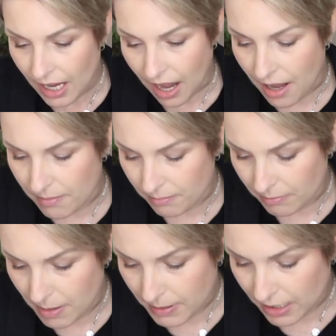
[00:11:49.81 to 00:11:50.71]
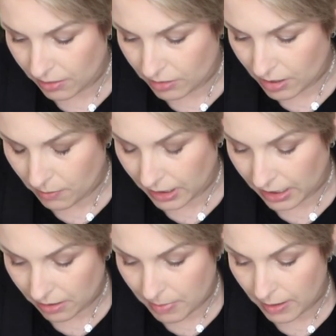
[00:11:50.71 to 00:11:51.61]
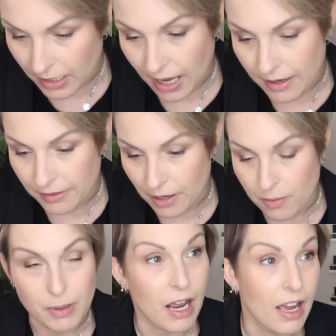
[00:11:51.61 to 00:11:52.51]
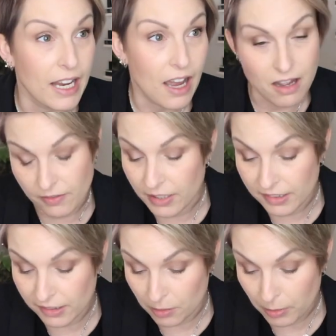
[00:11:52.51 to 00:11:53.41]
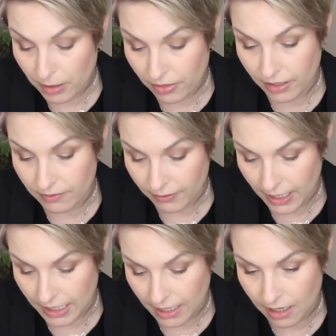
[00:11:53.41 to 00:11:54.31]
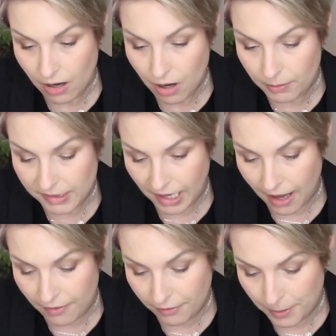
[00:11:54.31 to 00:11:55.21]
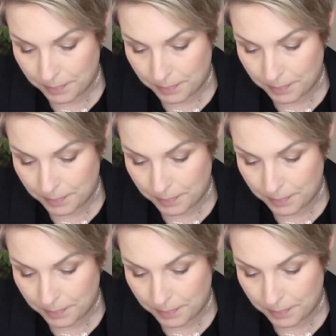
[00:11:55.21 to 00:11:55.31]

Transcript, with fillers: Um, maybe you don't wanna hear about it, I don't know. But I have super thin, fine hair, always have.